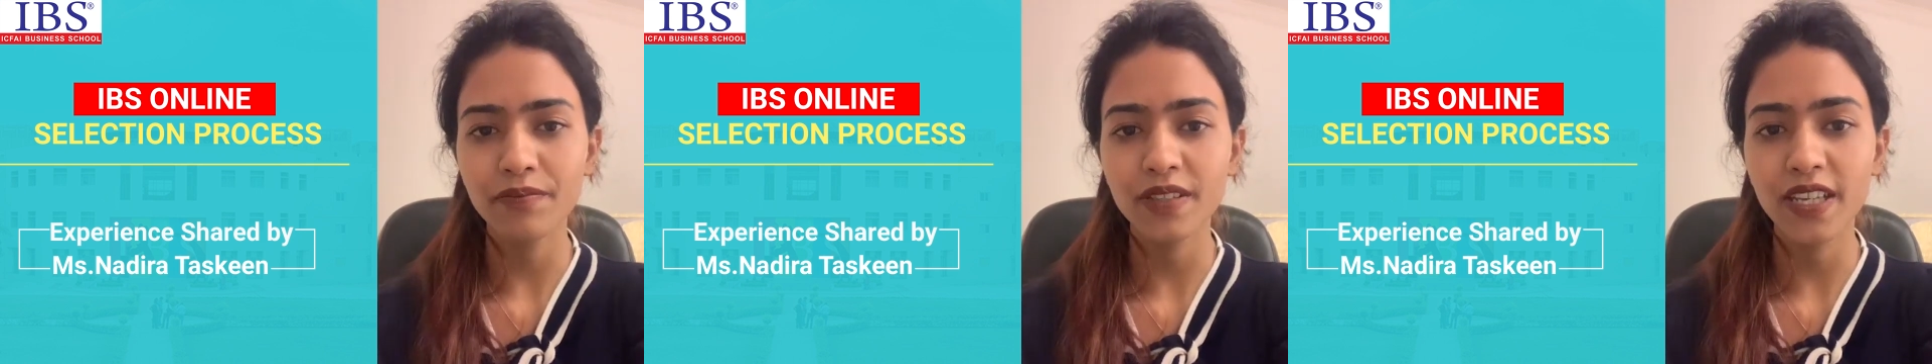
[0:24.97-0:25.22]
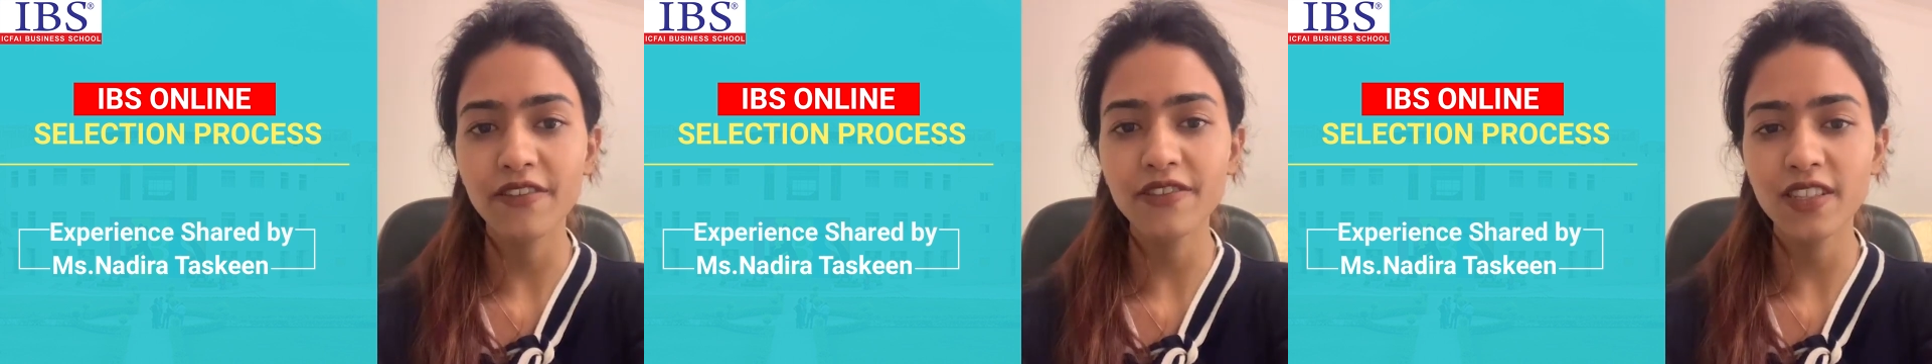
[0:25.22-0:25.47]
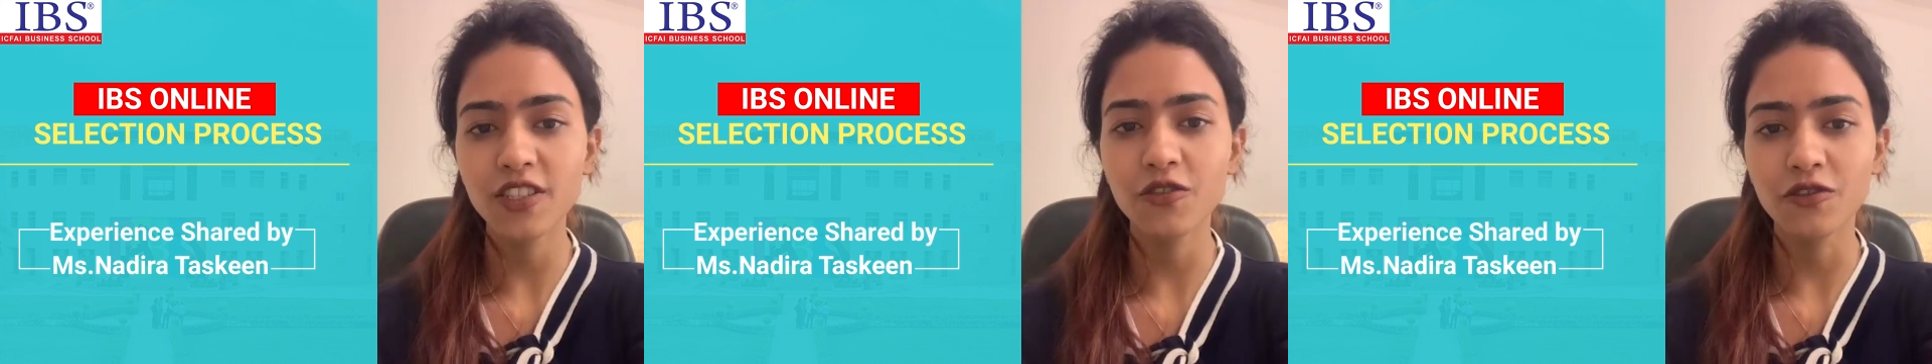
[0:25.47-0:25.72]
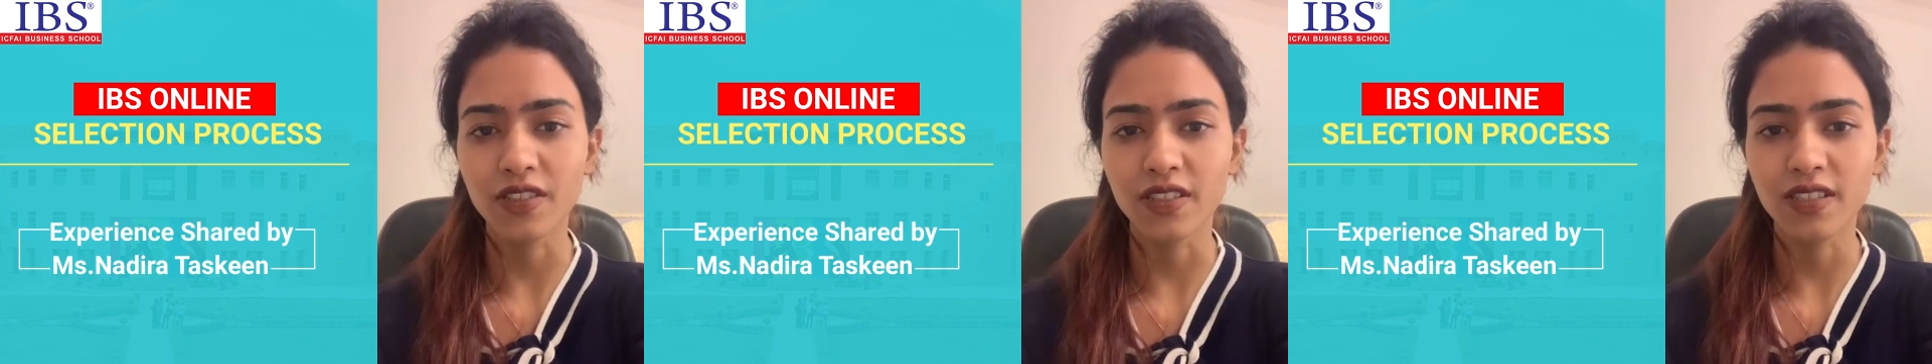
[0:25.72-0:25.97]
gives the
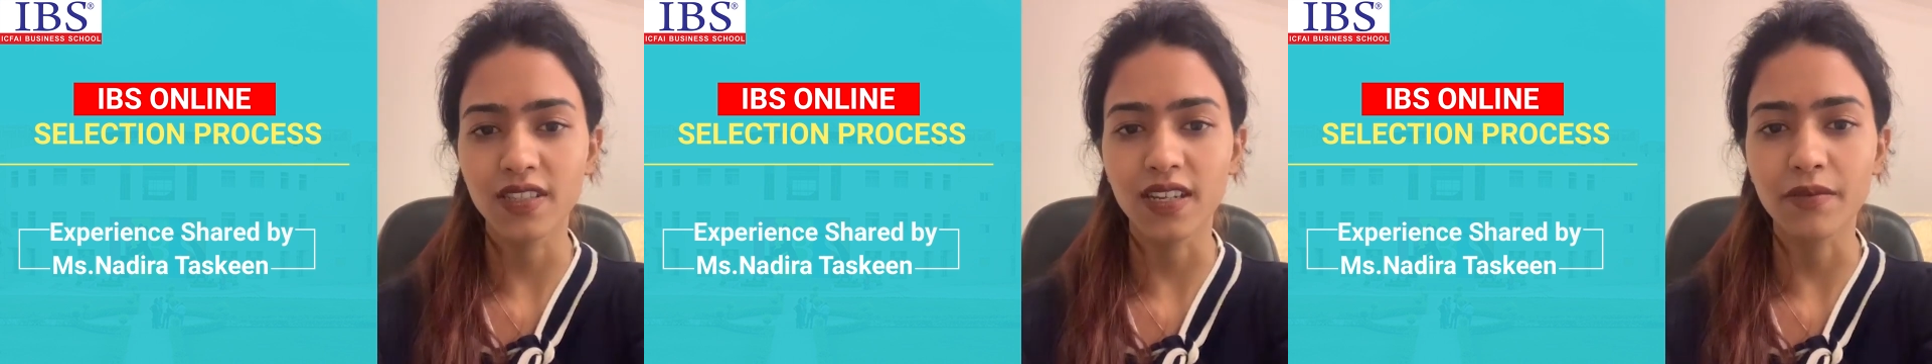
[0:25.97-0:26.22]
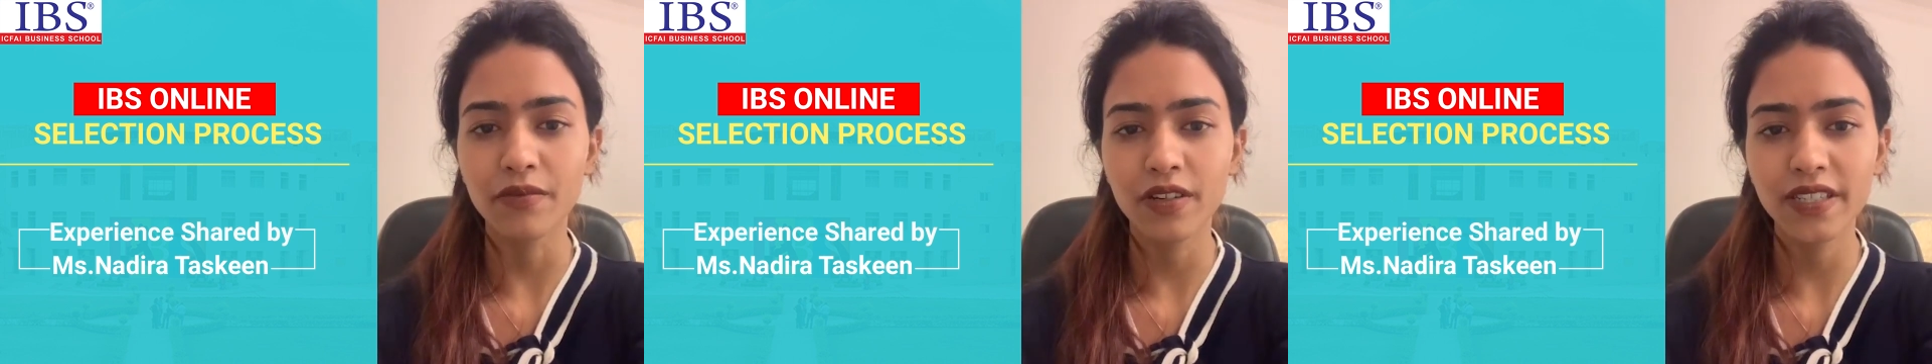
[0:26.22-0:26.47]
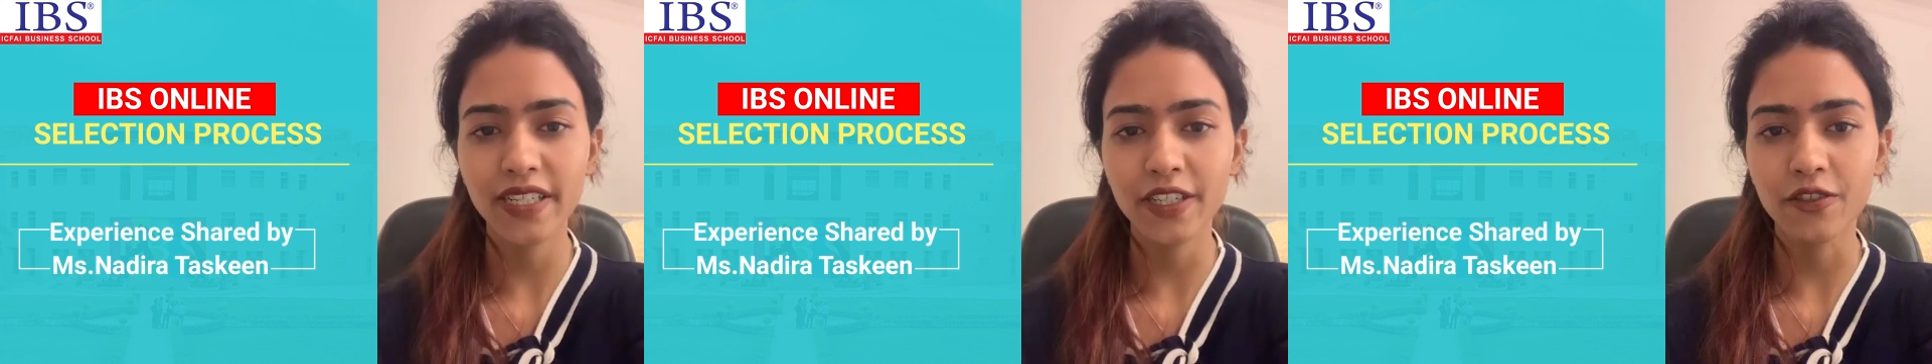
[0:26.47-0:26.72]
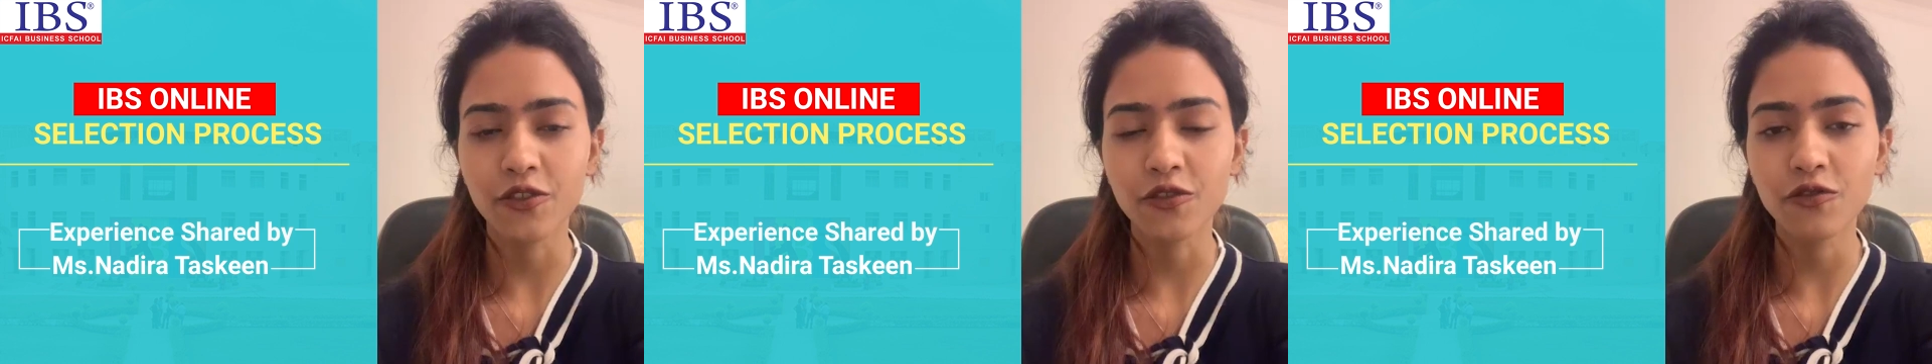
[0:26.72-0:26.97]
students the liberty
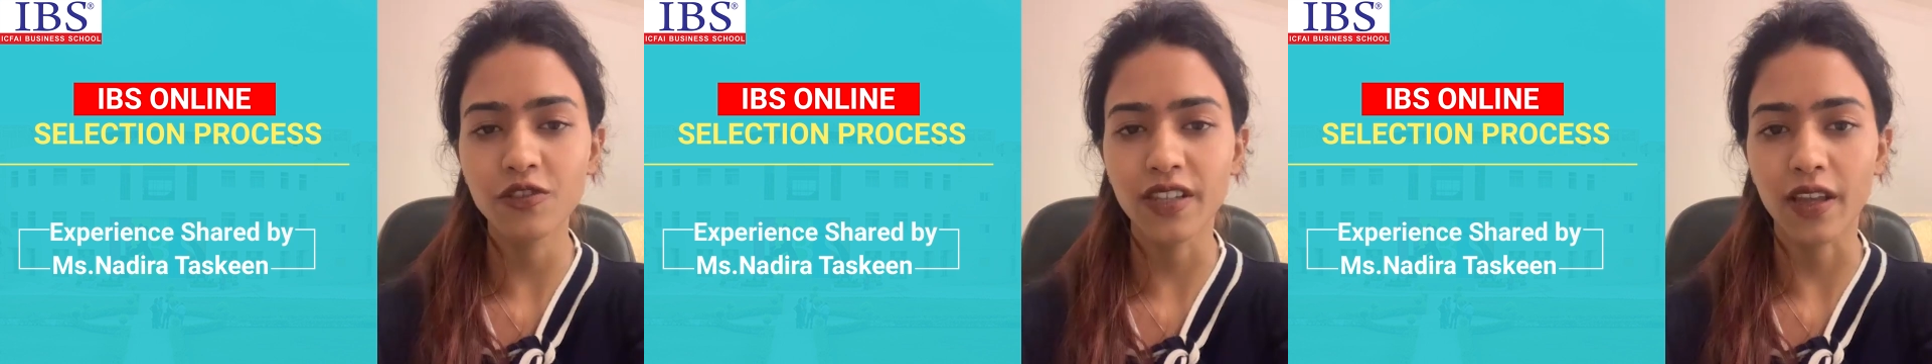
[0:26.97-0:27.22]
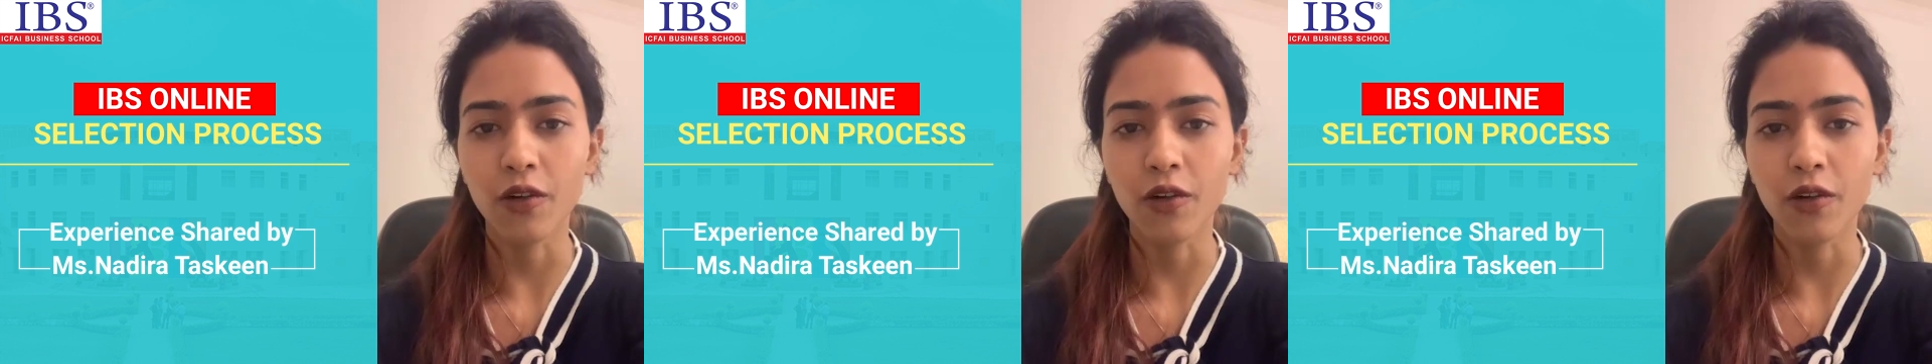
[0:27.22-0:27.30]
to choose their